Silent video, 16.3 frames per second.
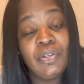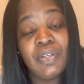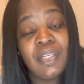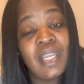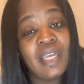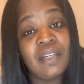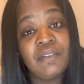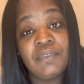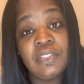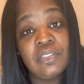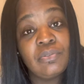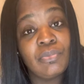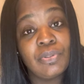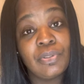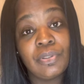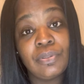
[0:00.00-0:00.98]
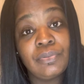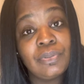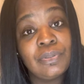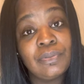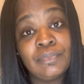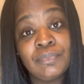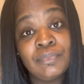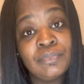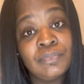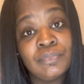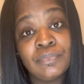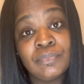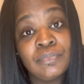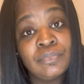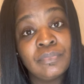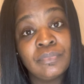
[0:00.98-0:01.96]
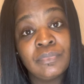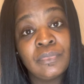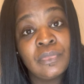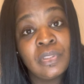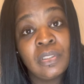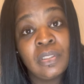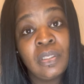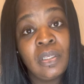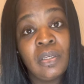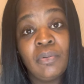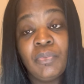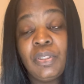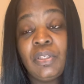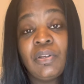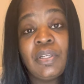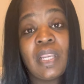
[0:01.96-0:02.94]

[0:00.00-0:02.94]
are not of this world. We are